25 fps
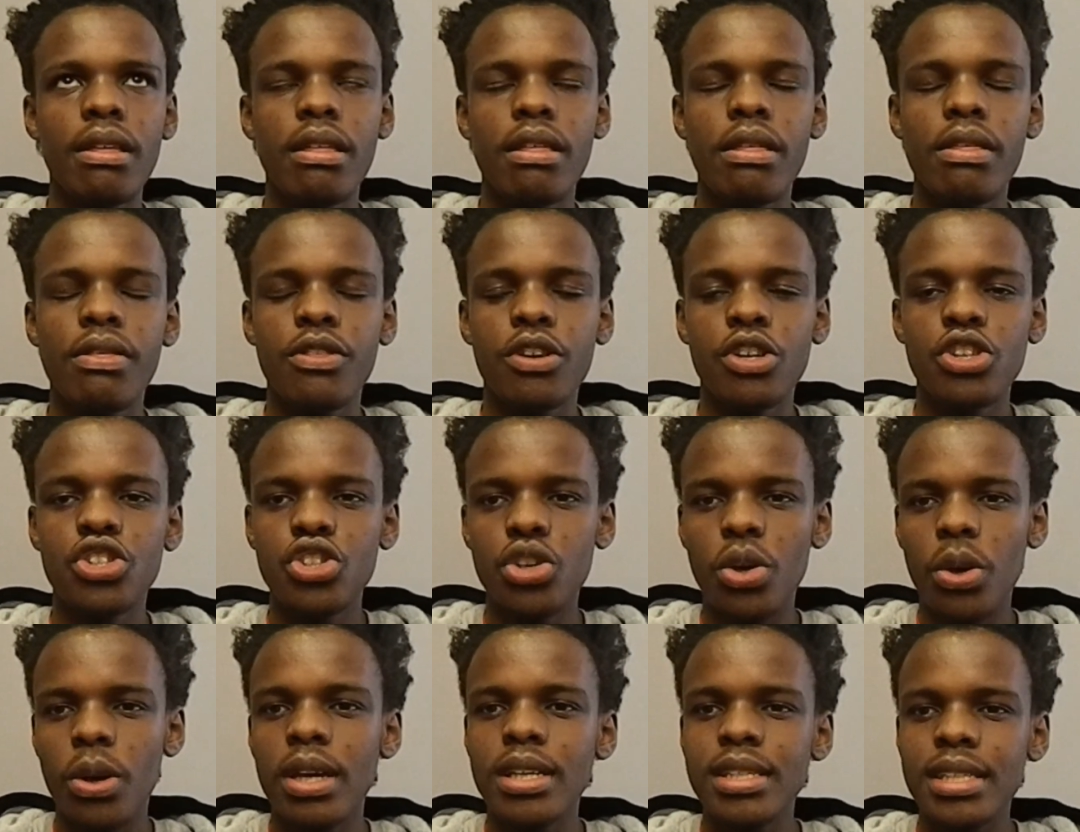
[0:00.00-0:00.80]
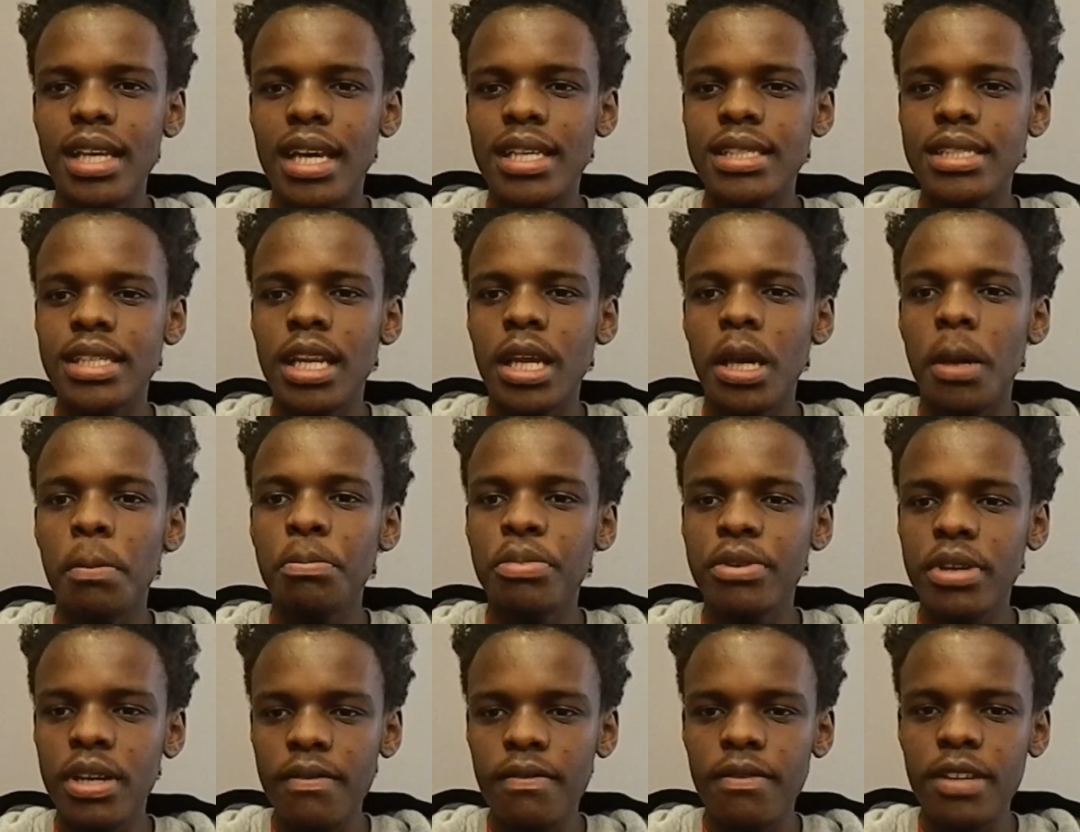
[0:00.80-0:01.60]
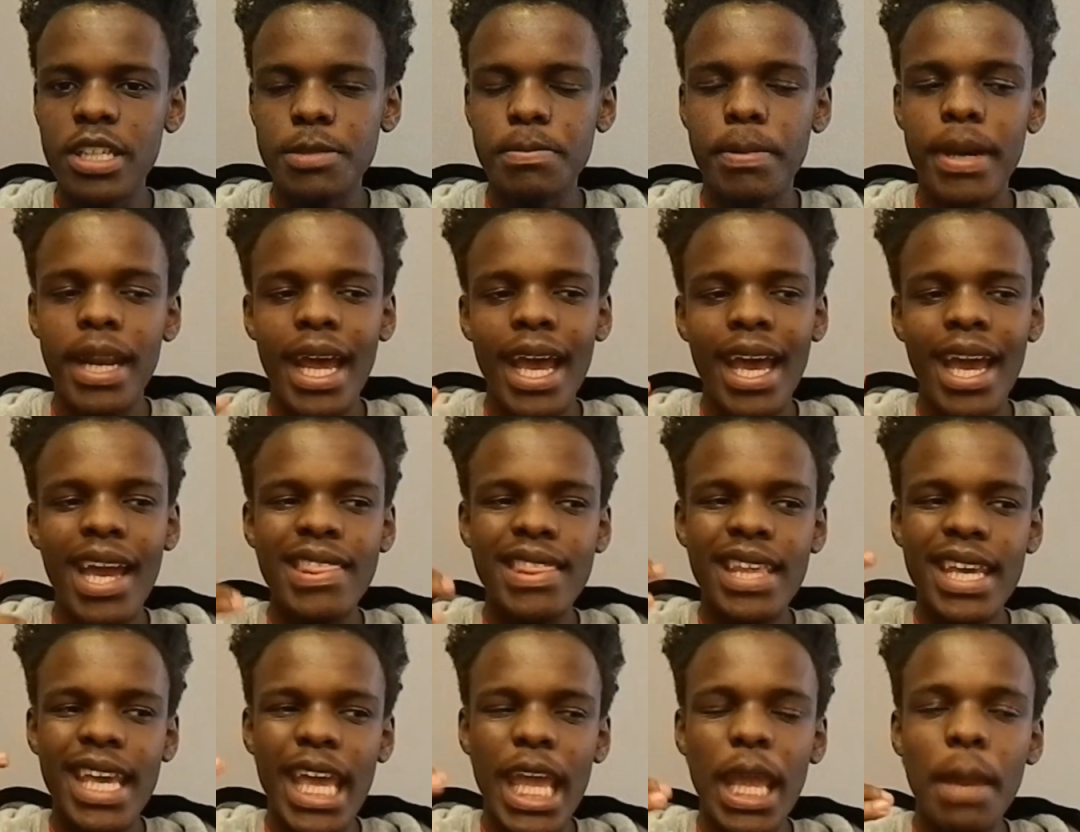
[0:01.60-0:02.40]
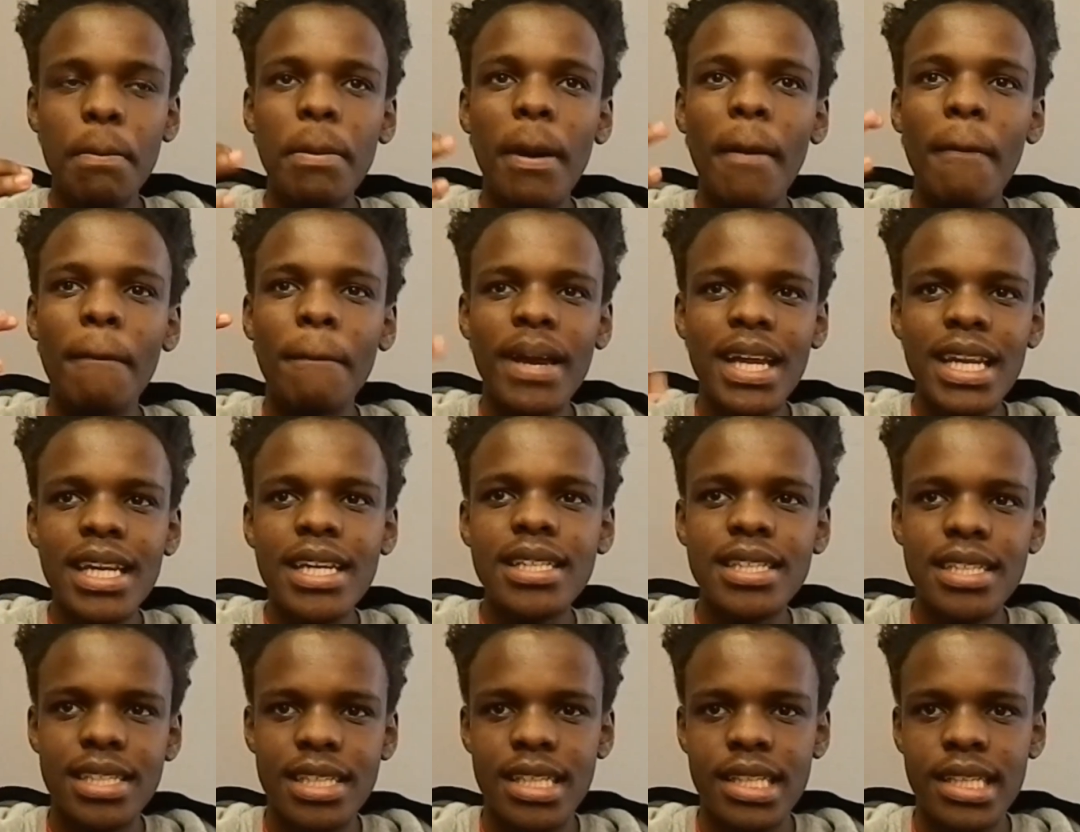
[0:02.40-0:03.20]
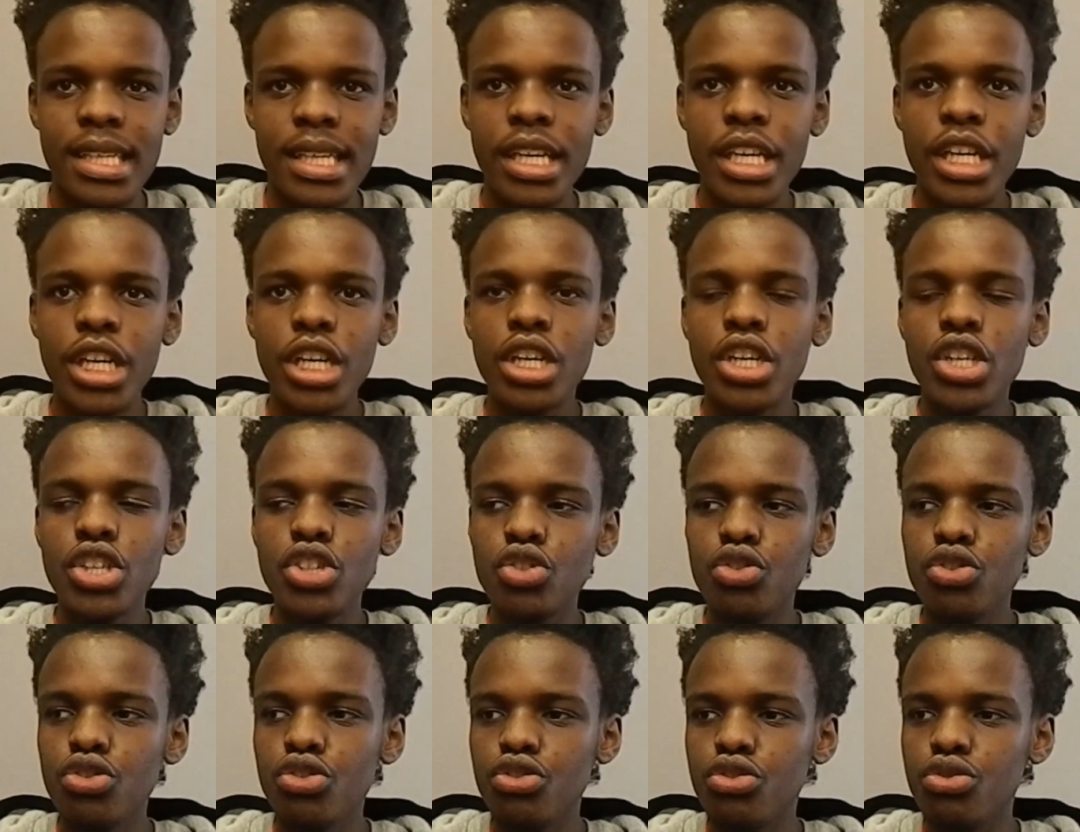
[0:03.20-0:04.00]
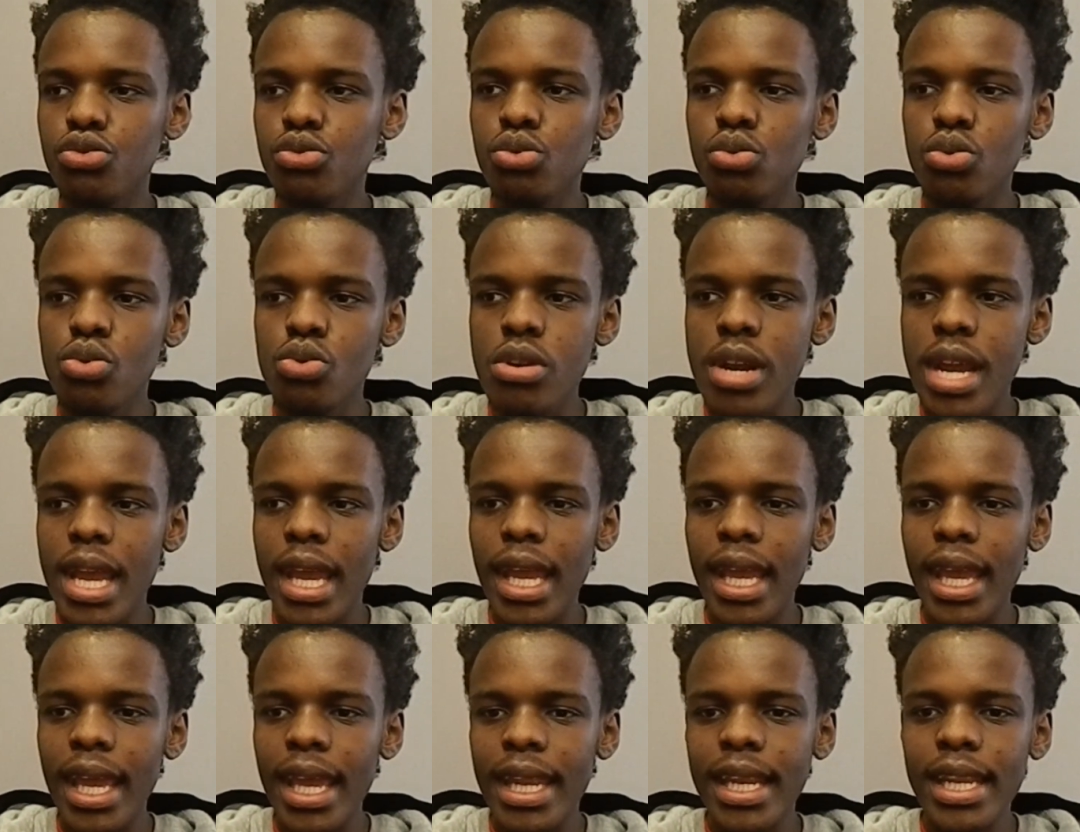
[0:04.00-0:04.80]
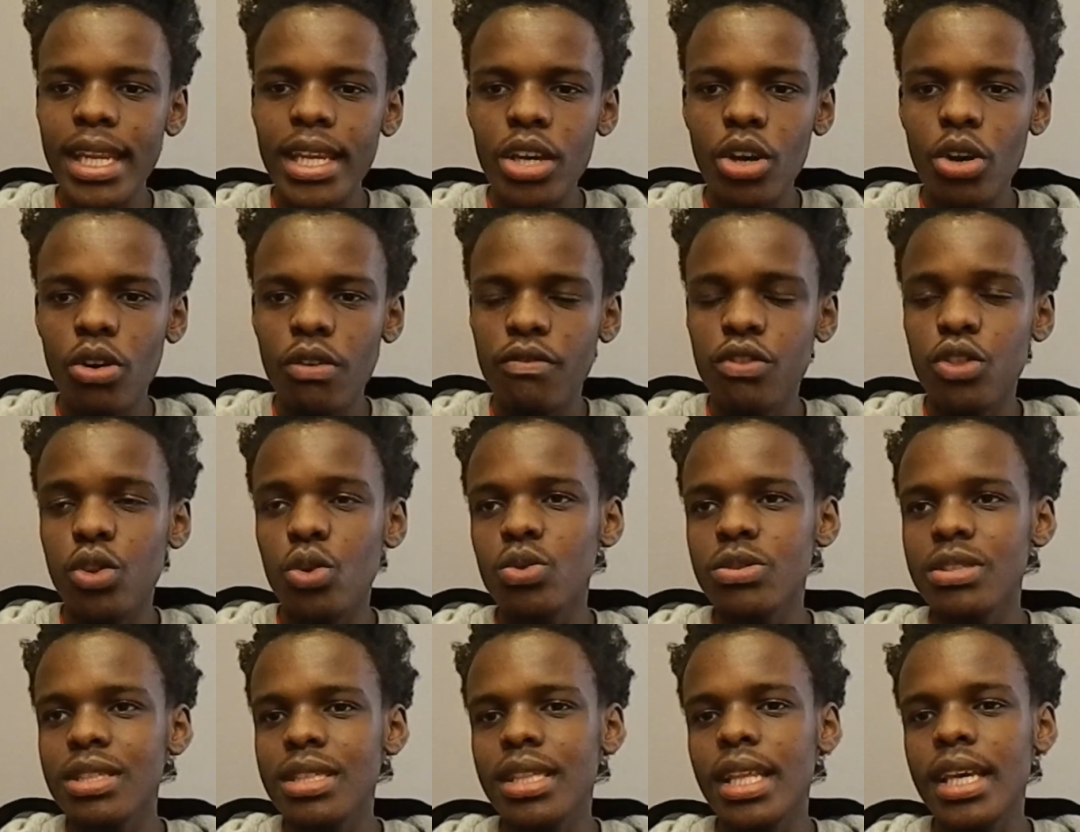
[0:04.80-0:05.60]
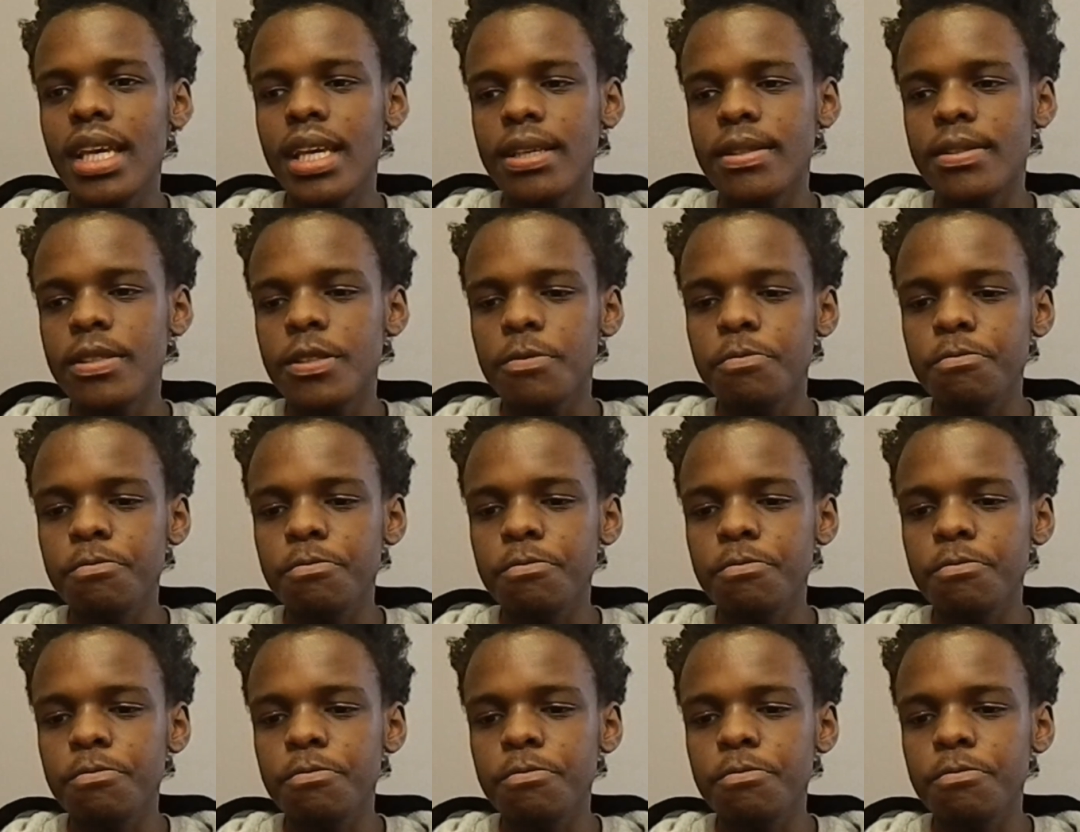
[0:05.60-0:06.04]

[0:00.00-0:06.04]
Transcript: the choice as in a privilege, but I had the capability to do any of those things.